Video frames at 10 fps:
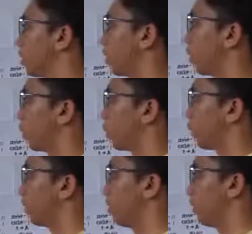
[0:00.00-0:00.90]
The
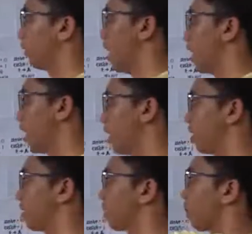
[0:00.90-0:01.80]
derivative of that
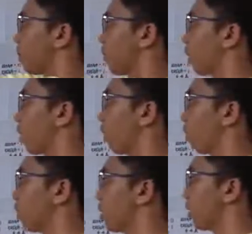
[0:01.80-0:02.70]
is
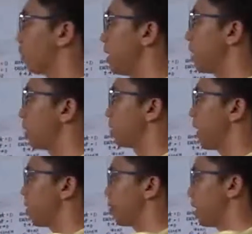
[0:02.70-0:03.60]
b
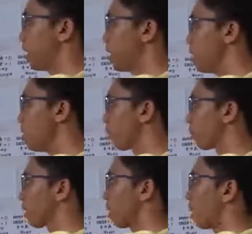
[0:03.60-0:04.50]
cosine bt.
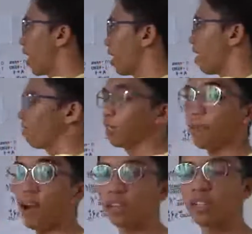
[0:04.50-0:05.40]
And having the
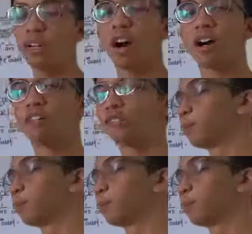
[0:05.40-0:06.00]
pattern of